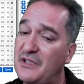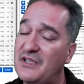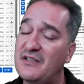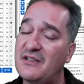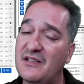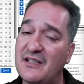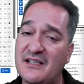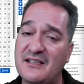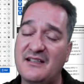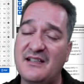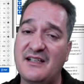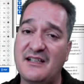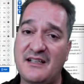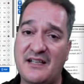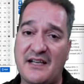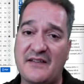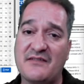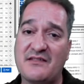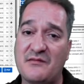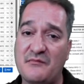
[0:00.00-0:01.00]
be a good
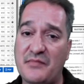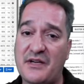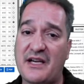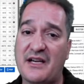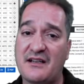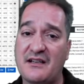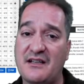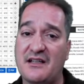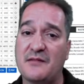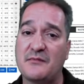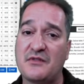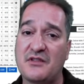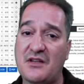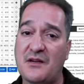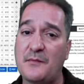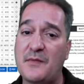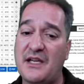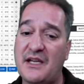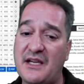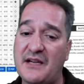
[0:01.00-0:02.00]
idea to have some backups.
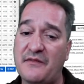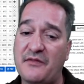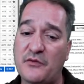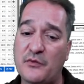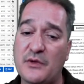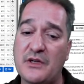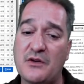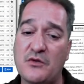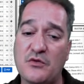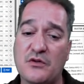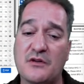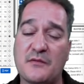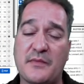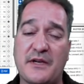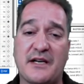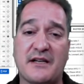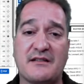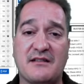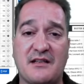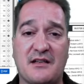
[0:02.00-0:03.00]
So I may have 3
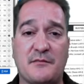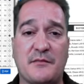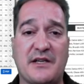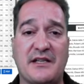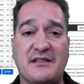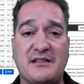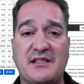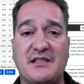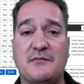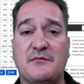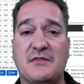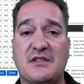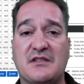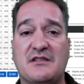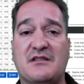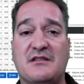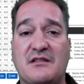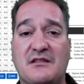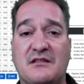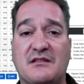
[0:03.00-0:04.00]
quarterbacks on my team
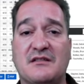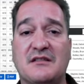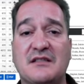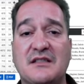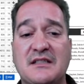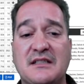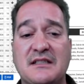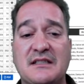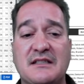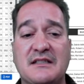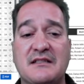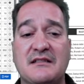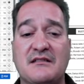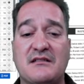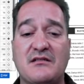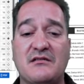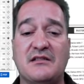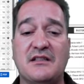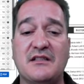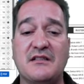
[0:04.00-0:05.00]
this year.
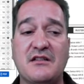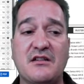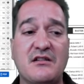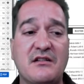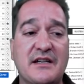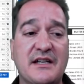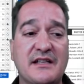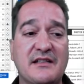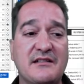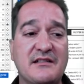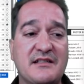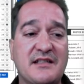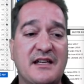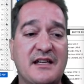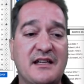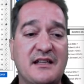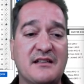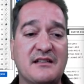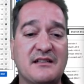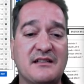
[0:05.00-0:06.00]
So let's go ahead and
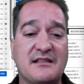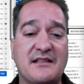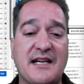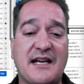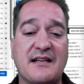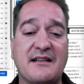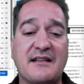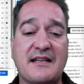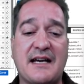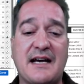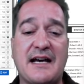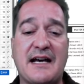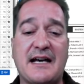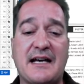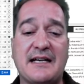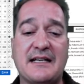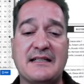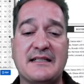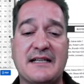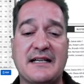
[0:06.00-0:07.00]
take that
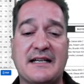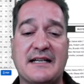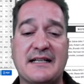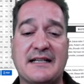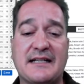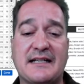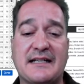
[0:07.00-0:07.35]
guy,